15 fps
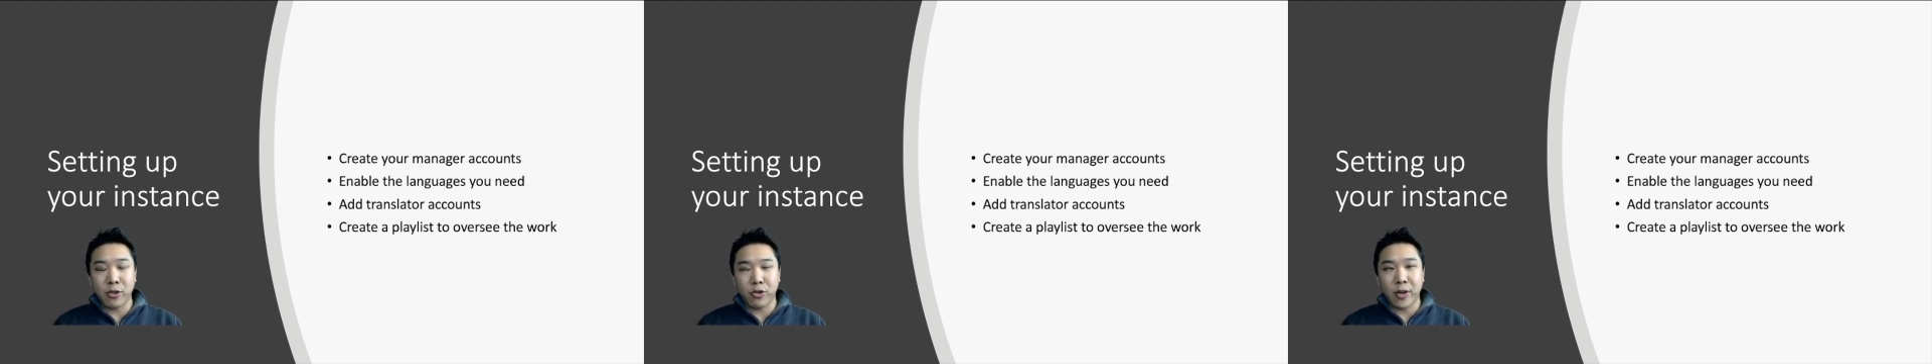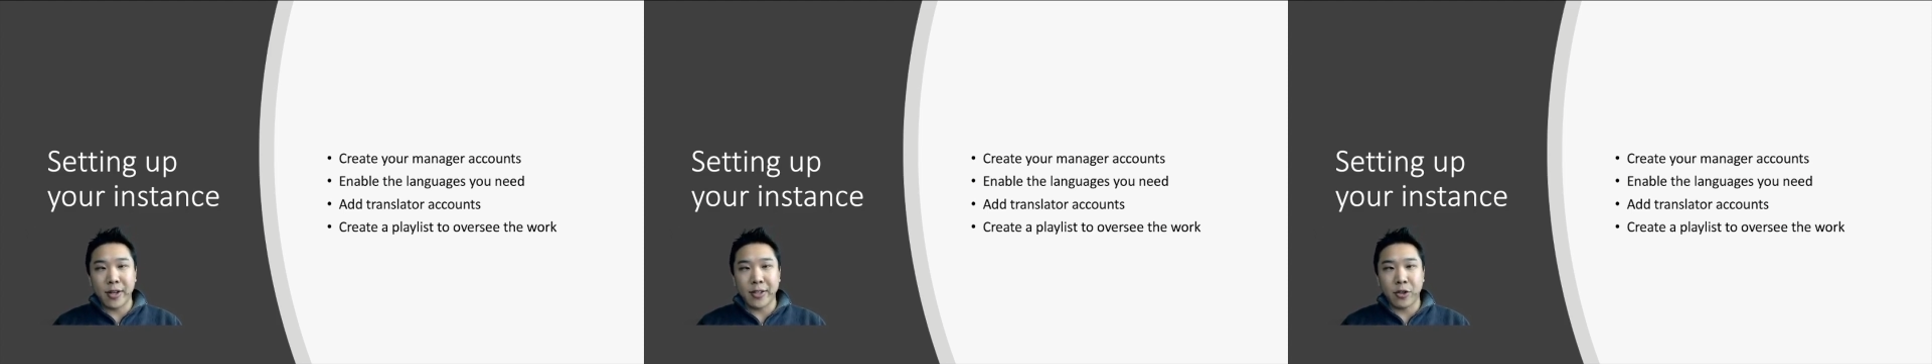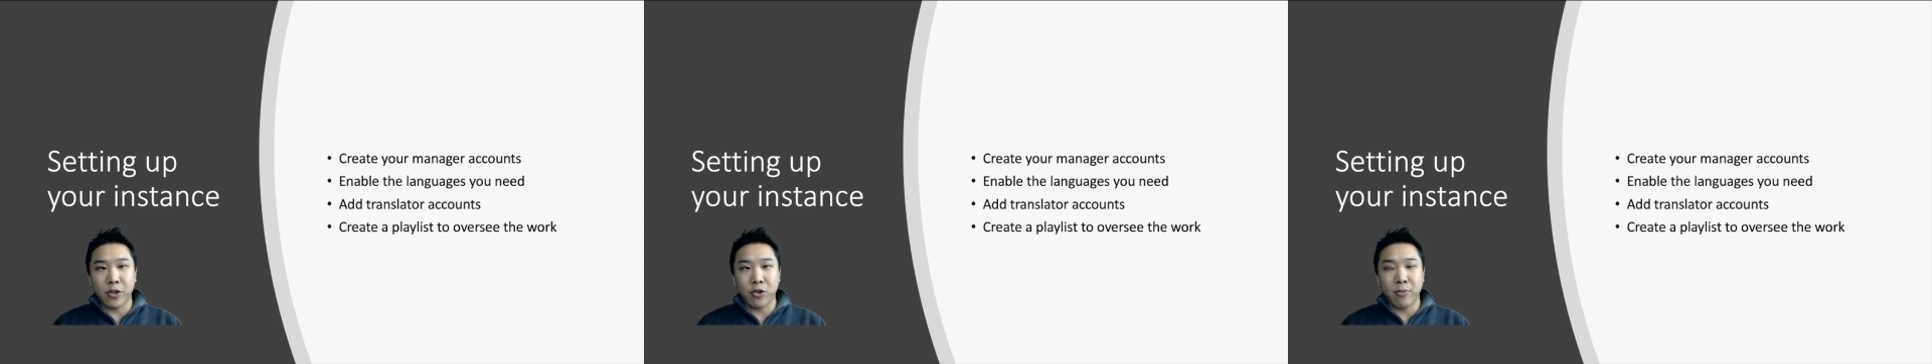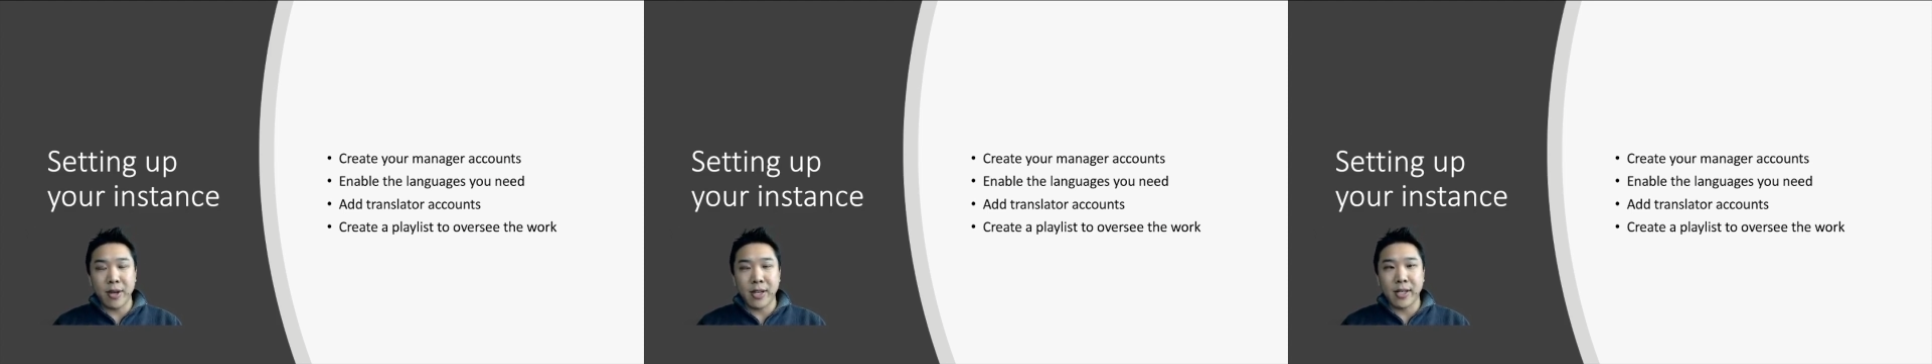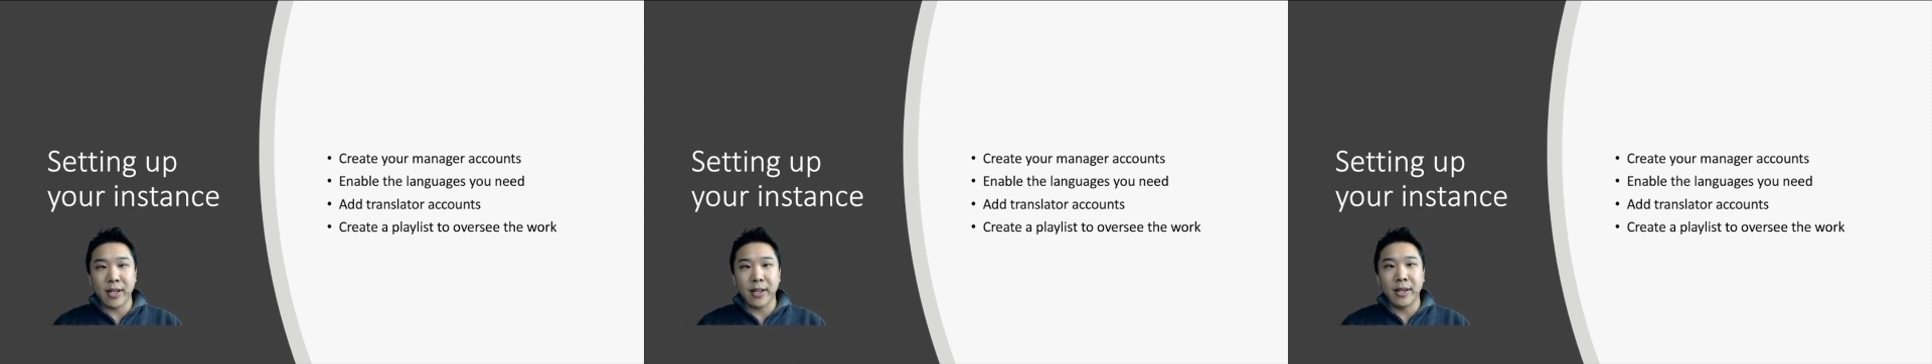translators are
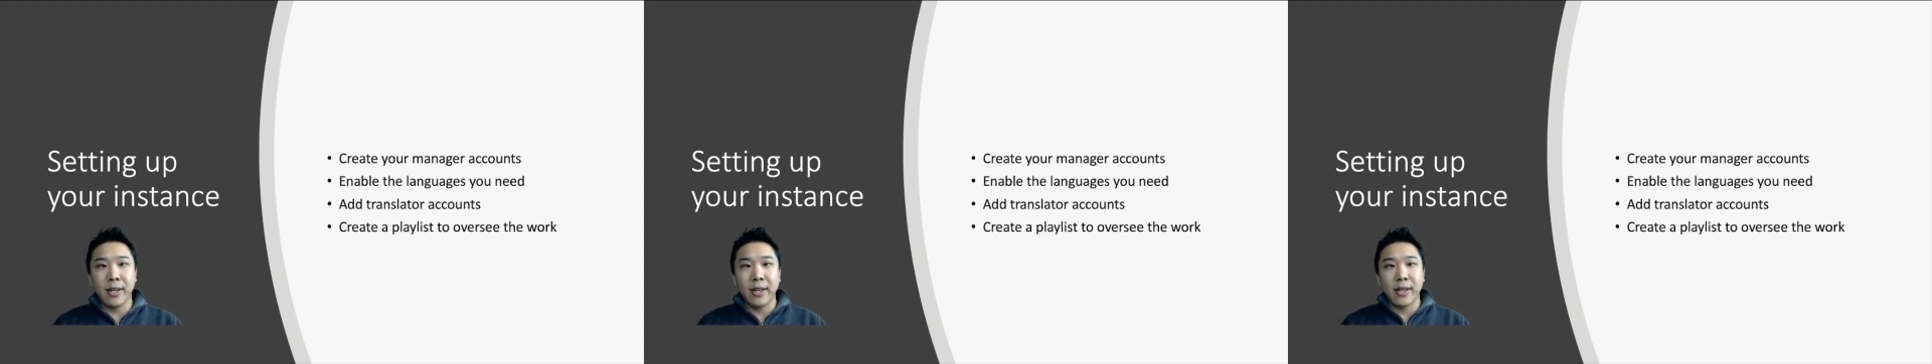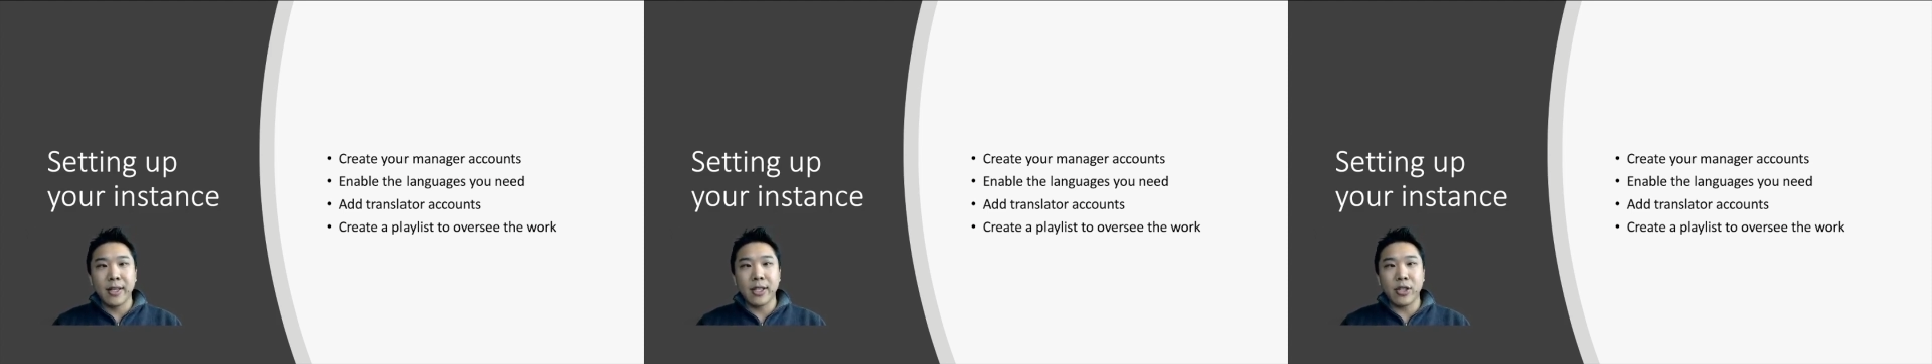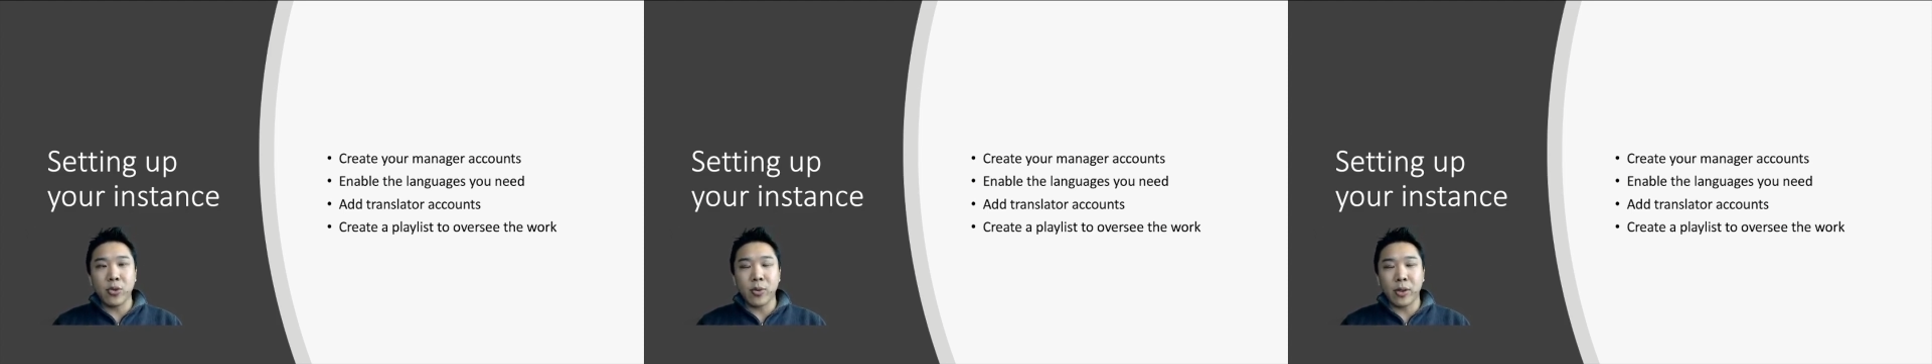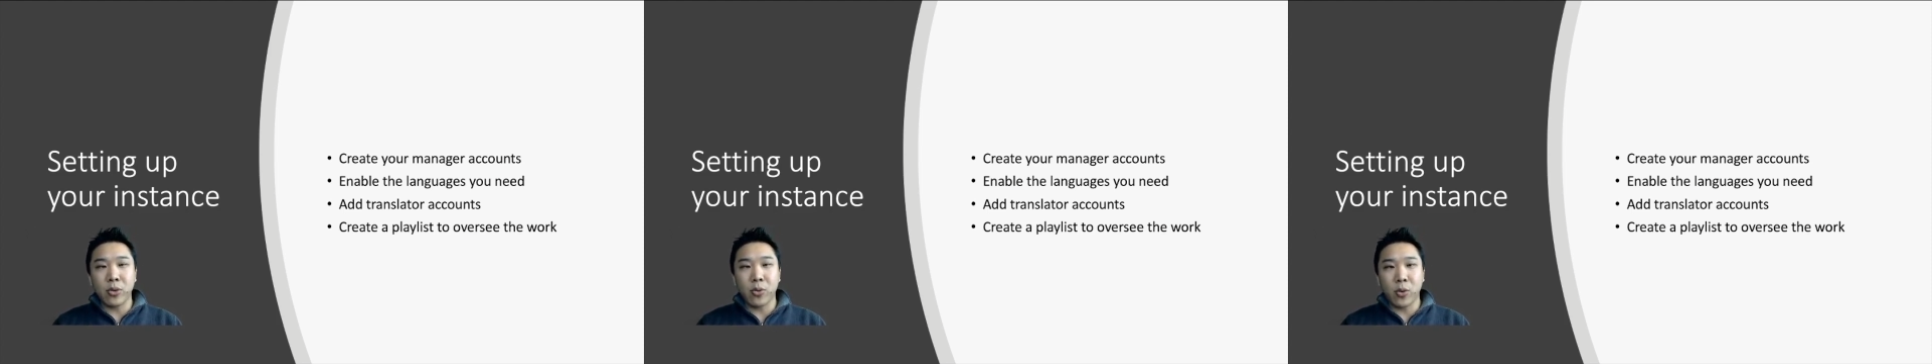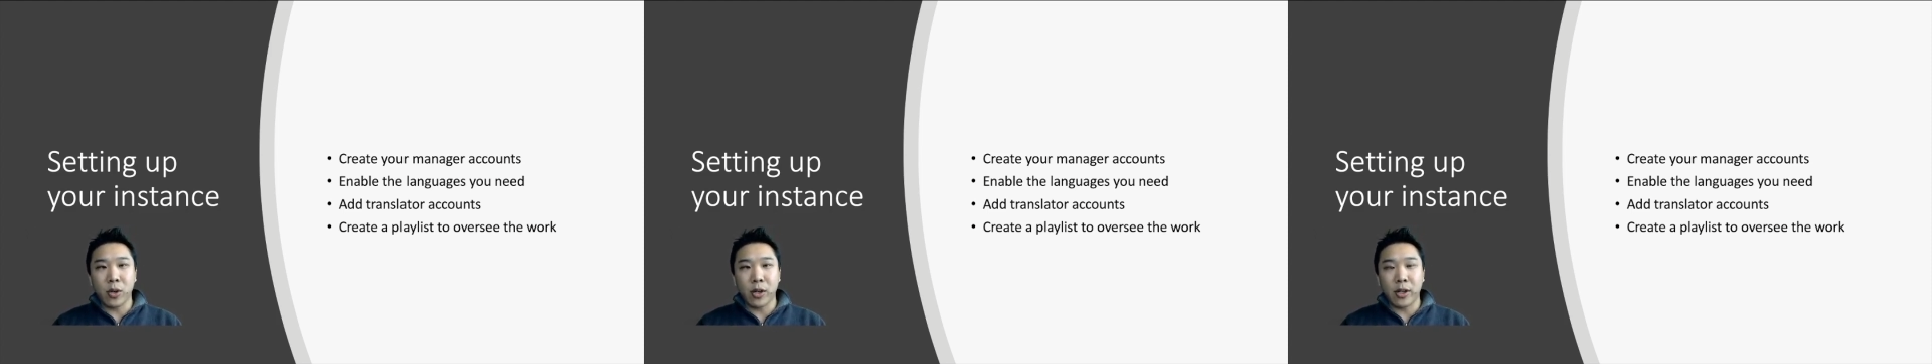making in doing the
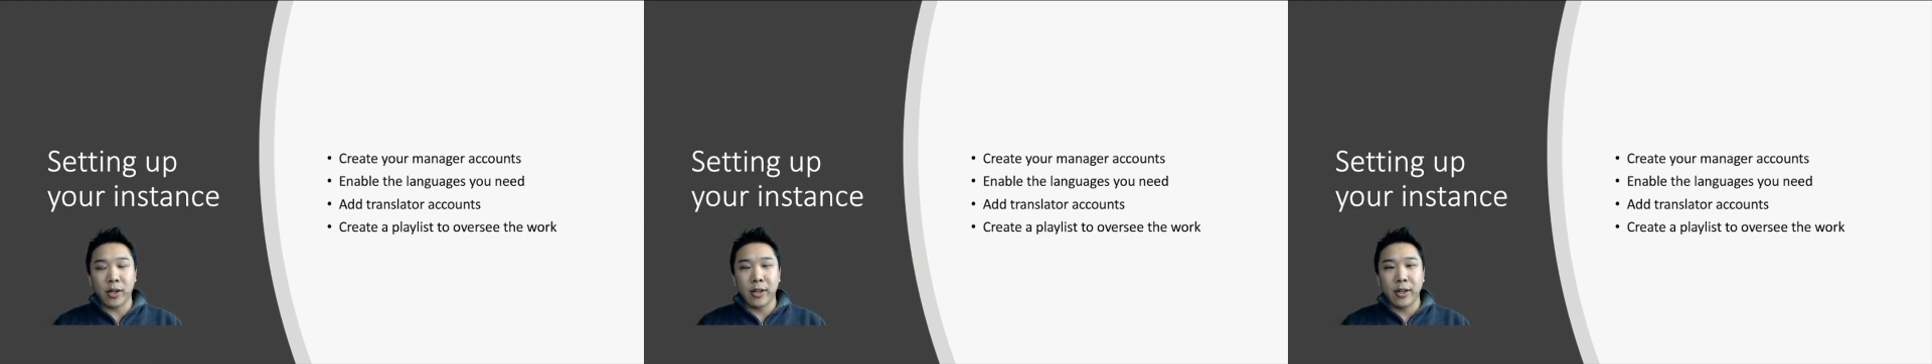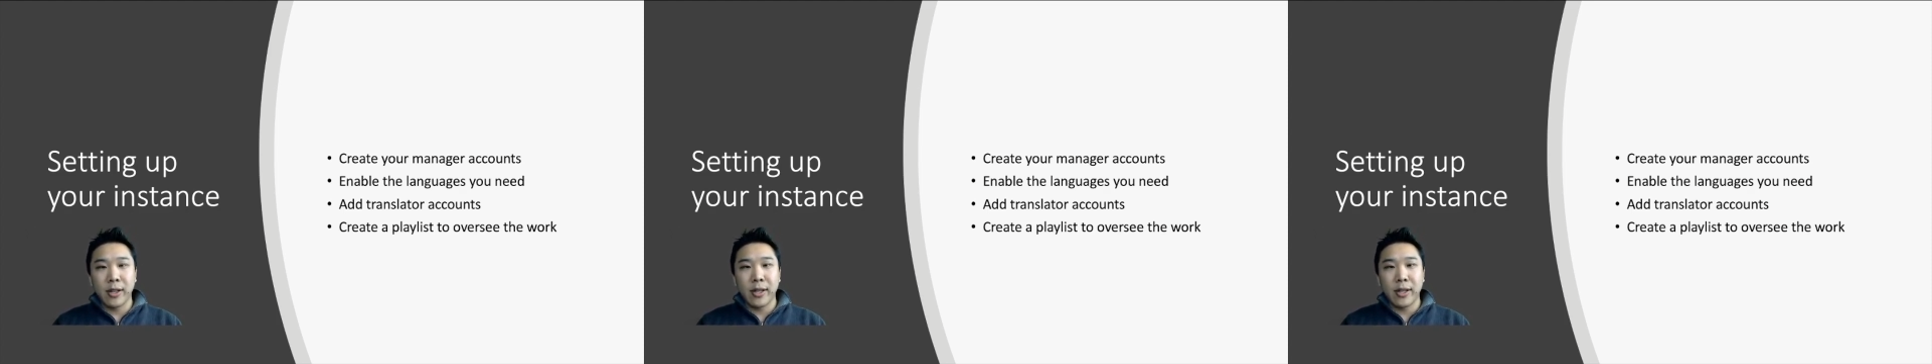work.